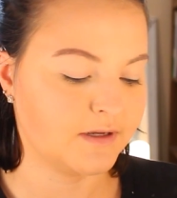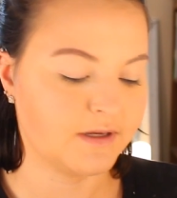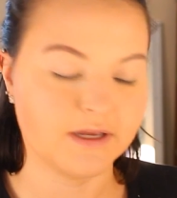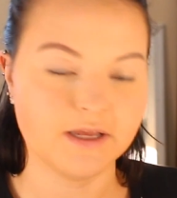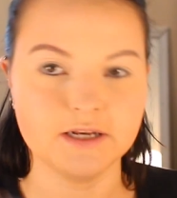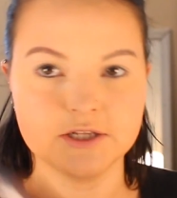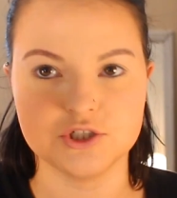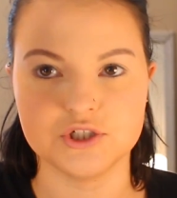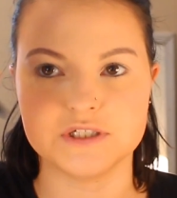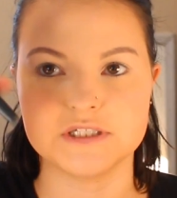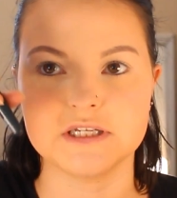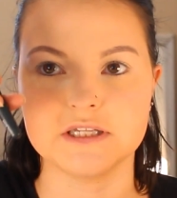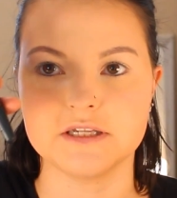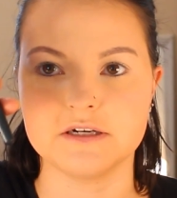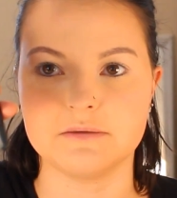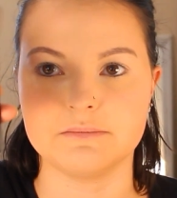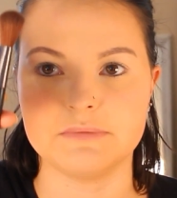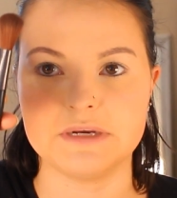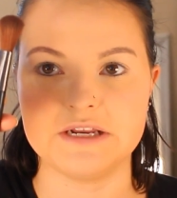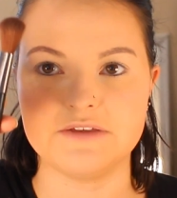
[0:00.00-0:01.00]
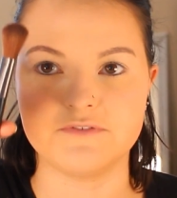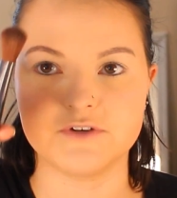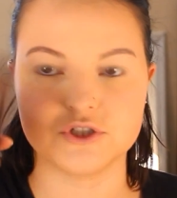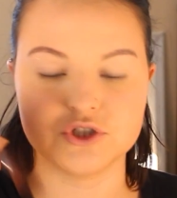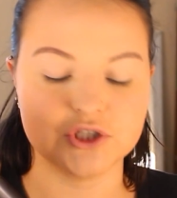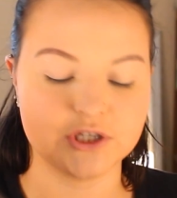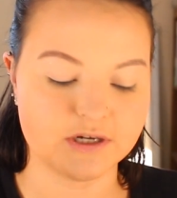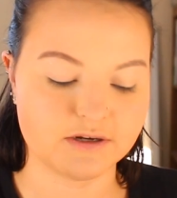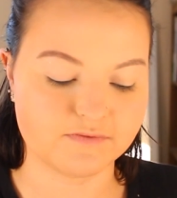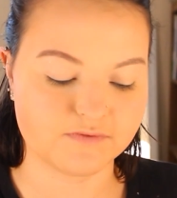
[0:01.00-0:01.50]
And it's just a little mini
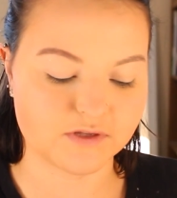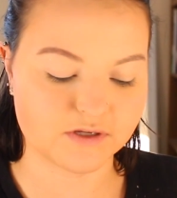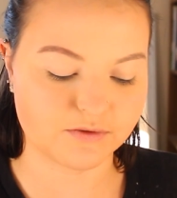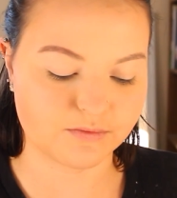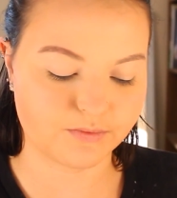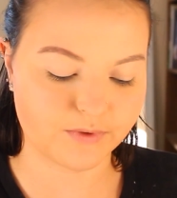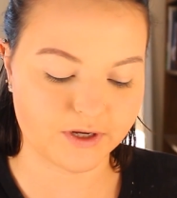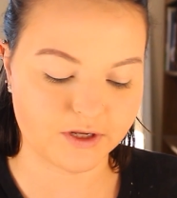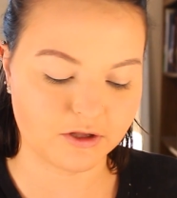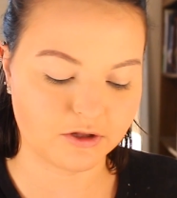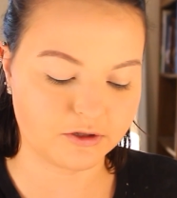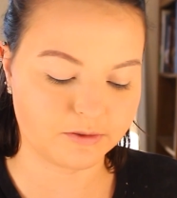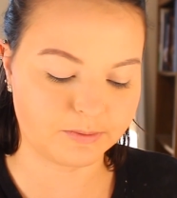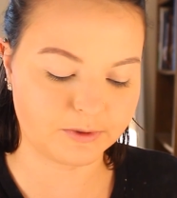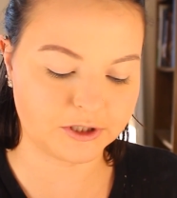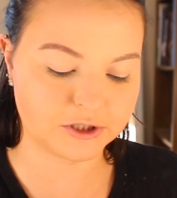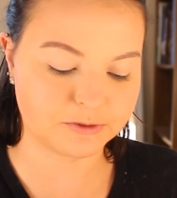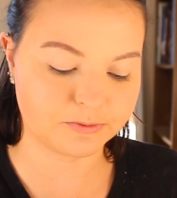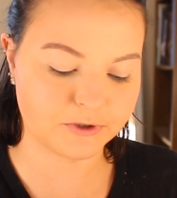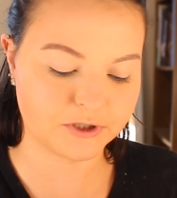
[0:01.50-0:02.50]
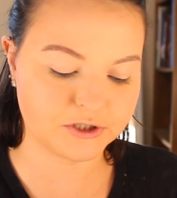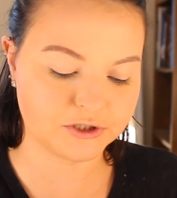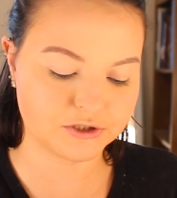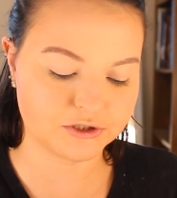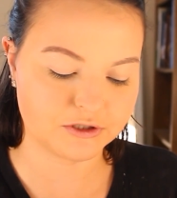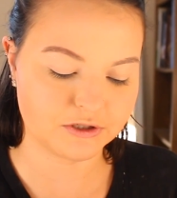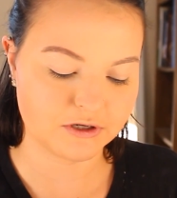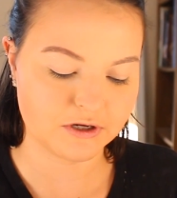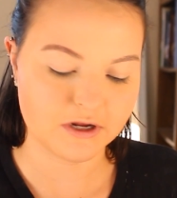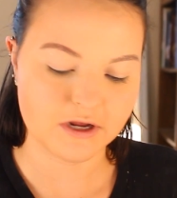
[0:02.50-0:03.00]
version of the regular blush brush.
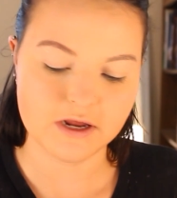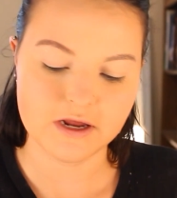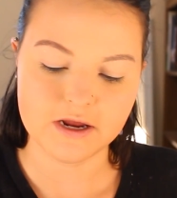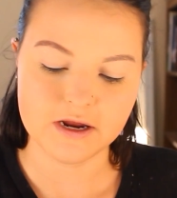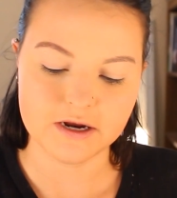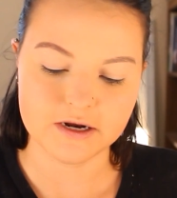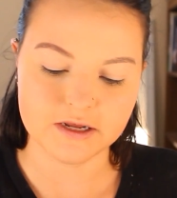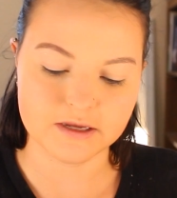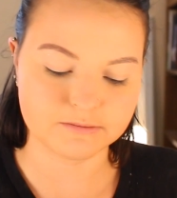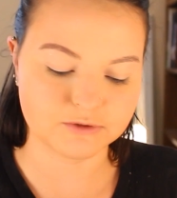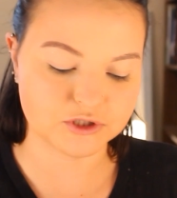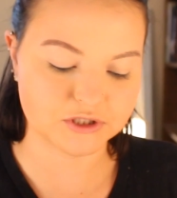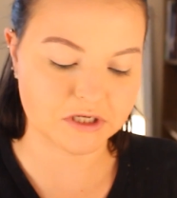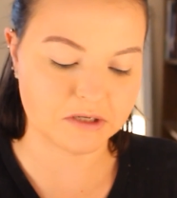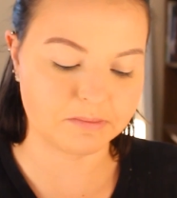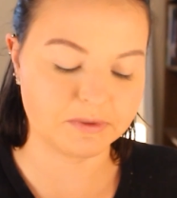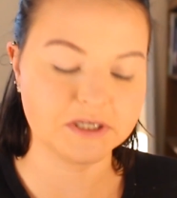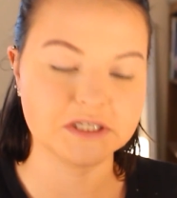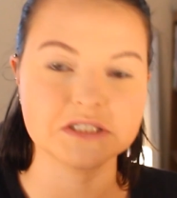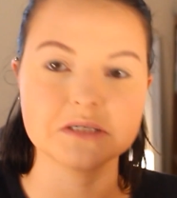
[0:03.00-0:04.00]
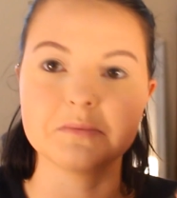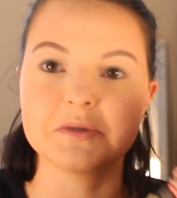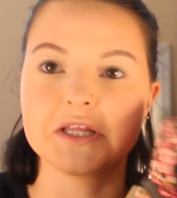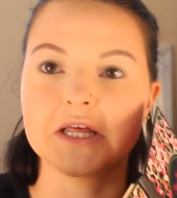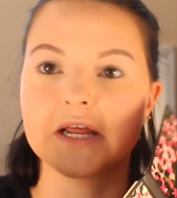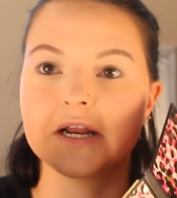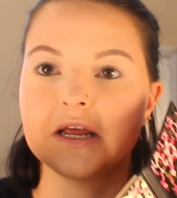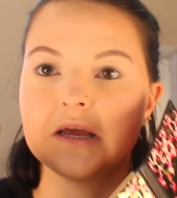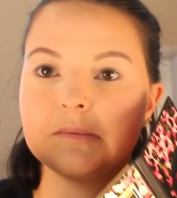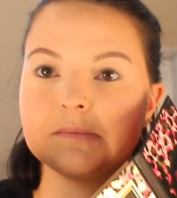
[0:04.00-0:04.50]
And I'm just going to pick some of
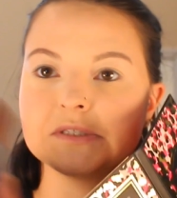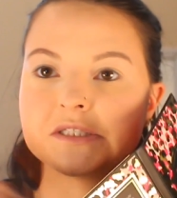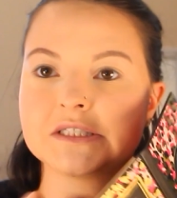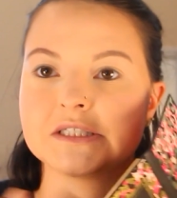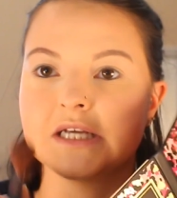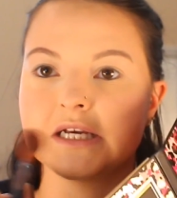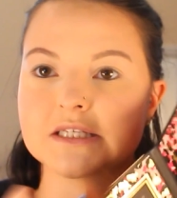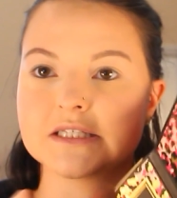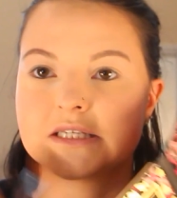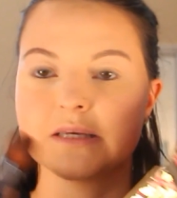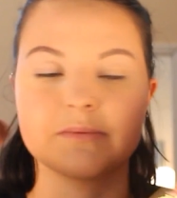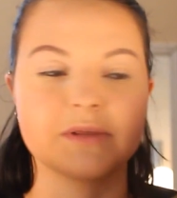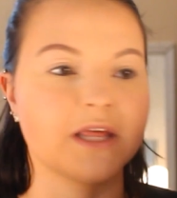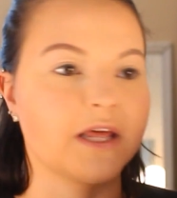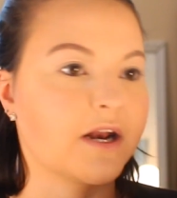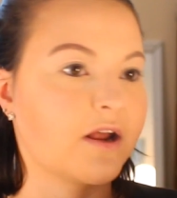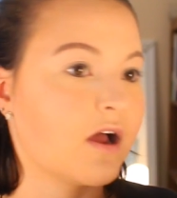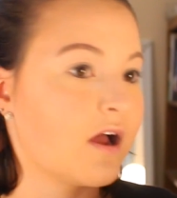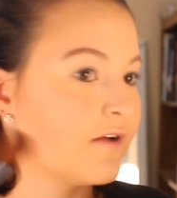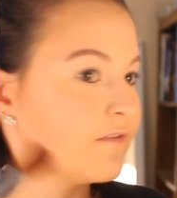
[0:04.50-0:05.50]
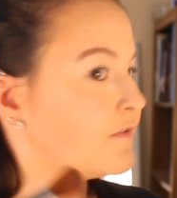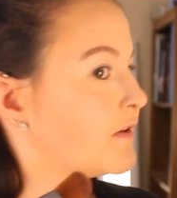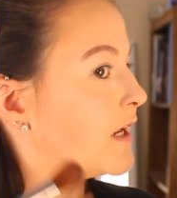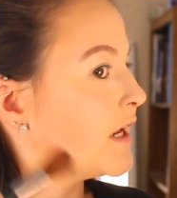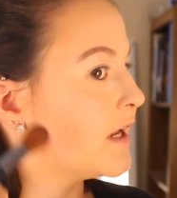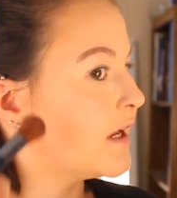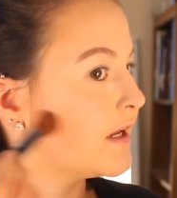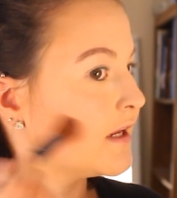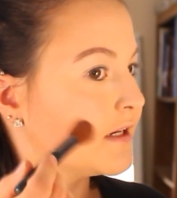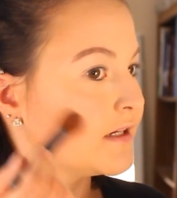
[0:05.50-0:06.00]
that up, dust some of that off,
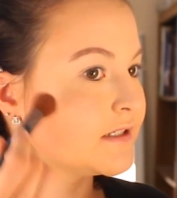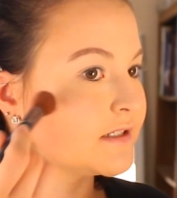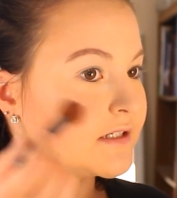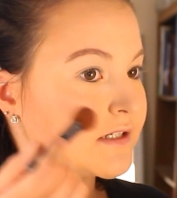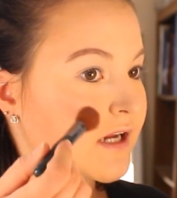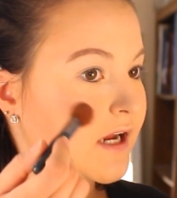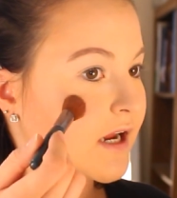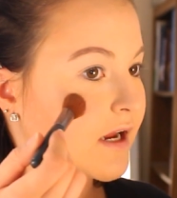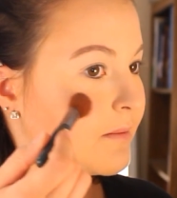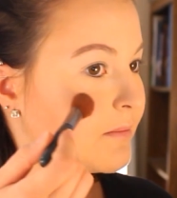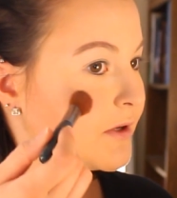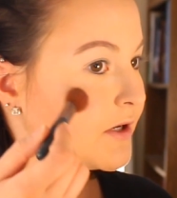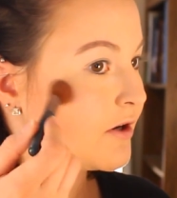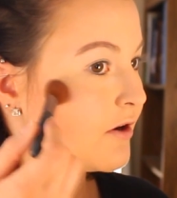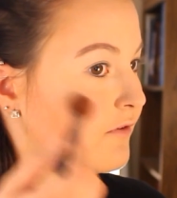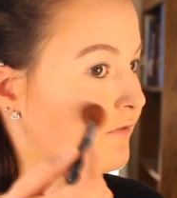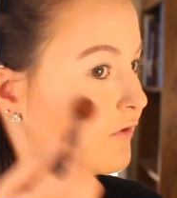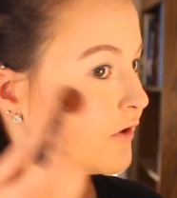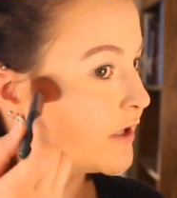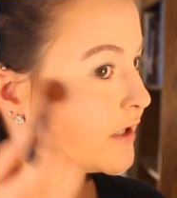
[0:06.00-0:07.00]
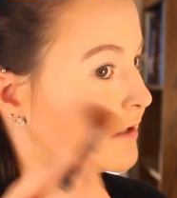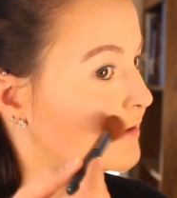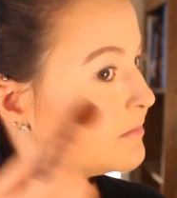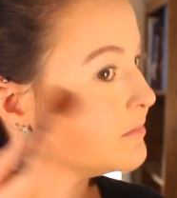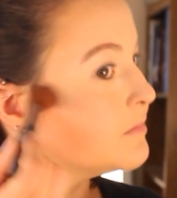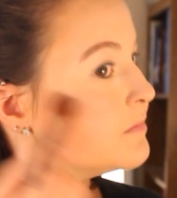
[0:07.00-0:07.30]
and I'm going to go for it.